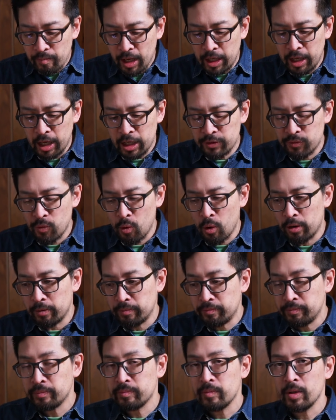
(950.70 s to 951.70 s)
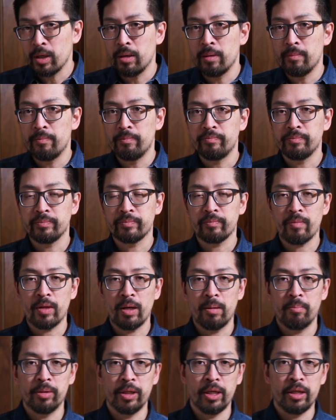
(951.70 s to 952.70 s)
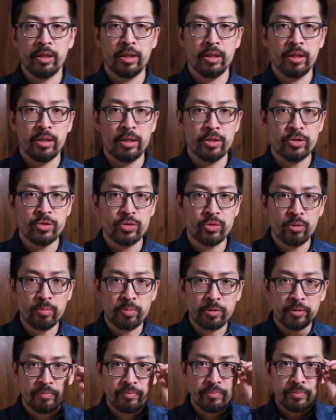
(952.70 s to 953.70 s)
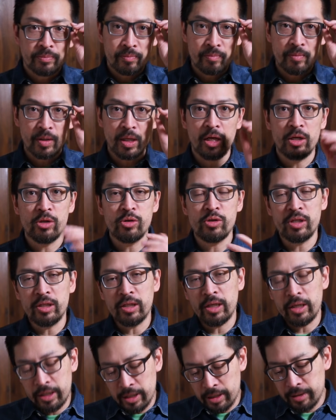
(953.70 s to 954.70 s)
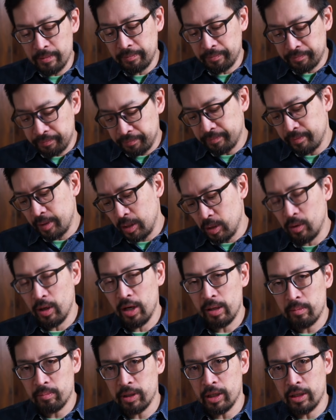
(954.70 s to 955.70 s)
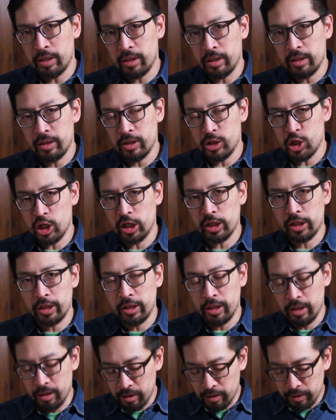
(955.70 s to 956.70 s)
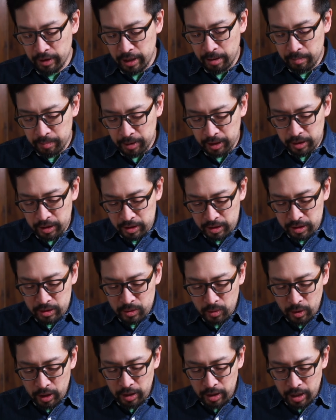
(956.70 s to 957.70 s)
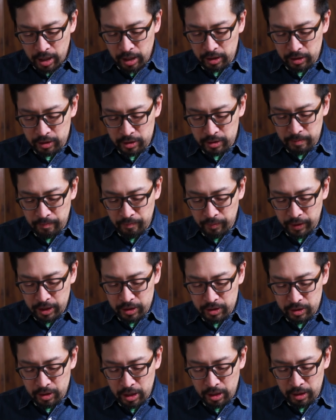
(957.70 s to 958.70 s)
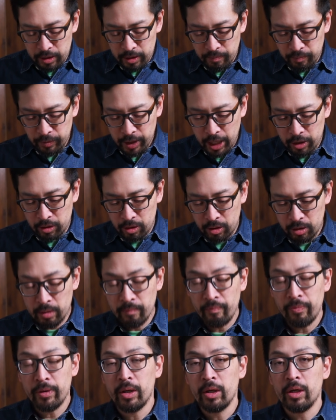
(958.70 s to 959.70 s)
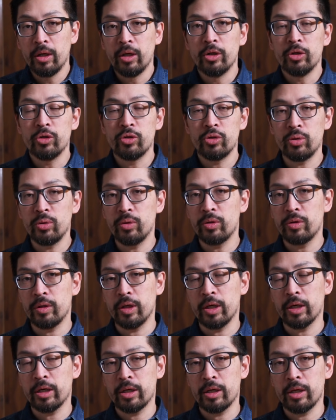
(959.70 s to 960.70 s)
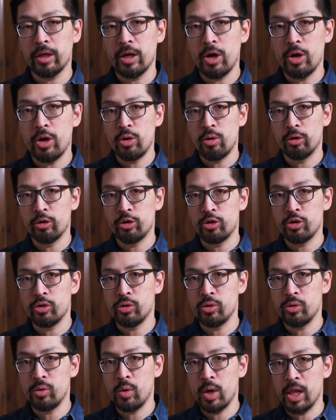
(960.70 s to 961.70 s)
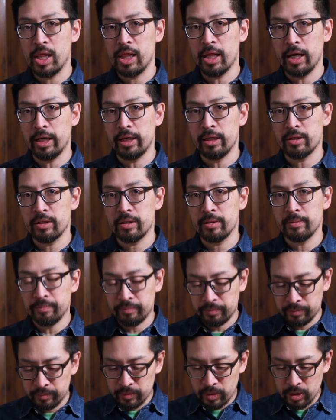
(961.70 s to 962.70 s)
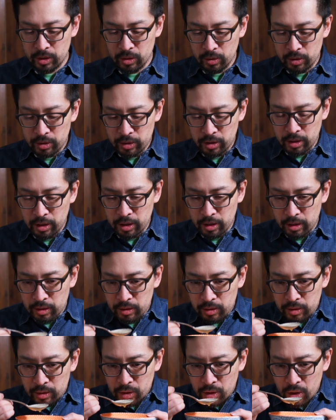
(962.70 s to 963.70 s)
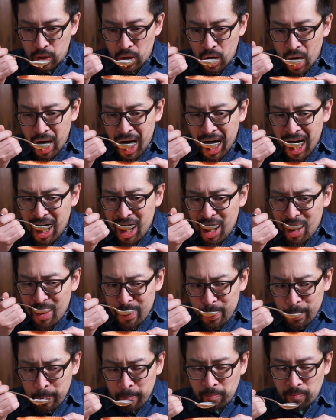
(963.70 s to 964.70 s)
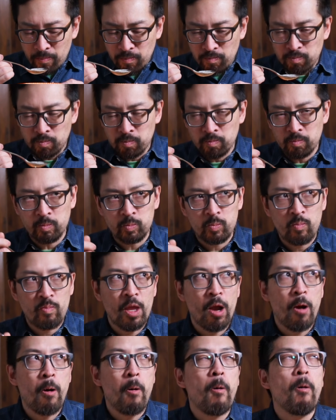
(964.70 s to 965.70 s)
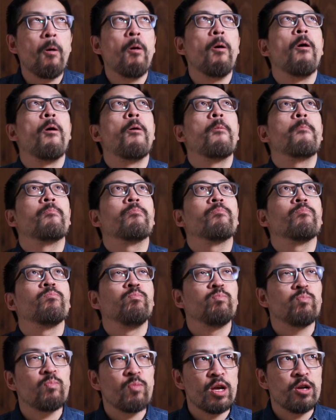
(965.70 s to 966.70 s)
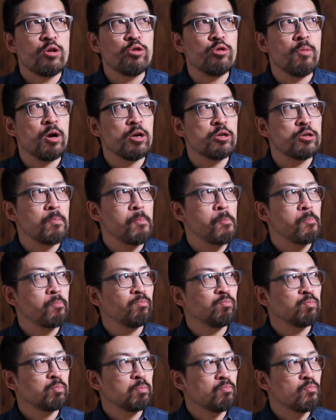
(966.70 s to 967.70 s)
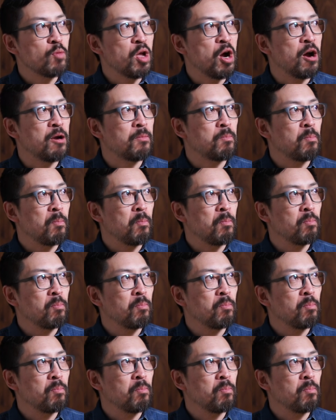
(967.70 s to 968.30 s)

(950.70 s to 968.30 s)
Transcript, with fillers: And as for blended soup, I usually like it, you know, unblended and chunky and all that, but this is quite nice. It's not neither too thick nor too light. Perfect. So mm. Oh, too much. All right.